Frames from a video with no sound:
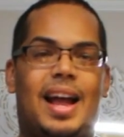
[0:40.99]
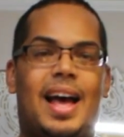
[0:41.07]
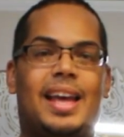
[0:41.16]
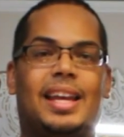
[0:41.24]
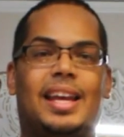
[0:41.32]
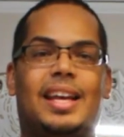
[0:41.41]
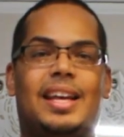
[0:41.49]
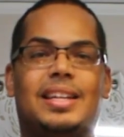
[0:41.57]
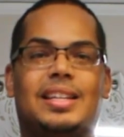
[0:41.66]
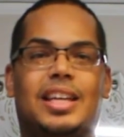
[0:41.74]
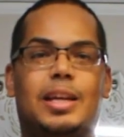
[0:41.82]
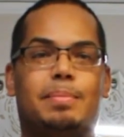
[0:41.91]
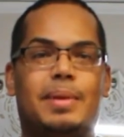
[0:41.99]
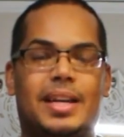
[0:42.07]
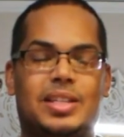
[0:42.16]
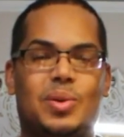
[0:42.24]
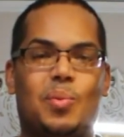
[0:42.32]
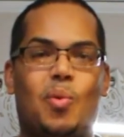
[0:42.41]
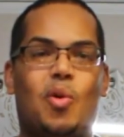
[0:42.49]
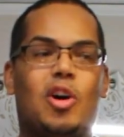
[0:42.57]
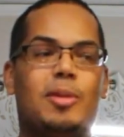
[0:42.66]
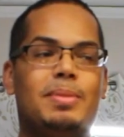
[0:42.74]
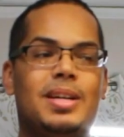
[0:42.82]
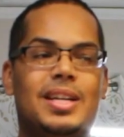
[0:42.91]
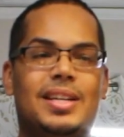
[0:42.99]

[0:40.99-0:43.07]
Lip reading: I can keep nice and warm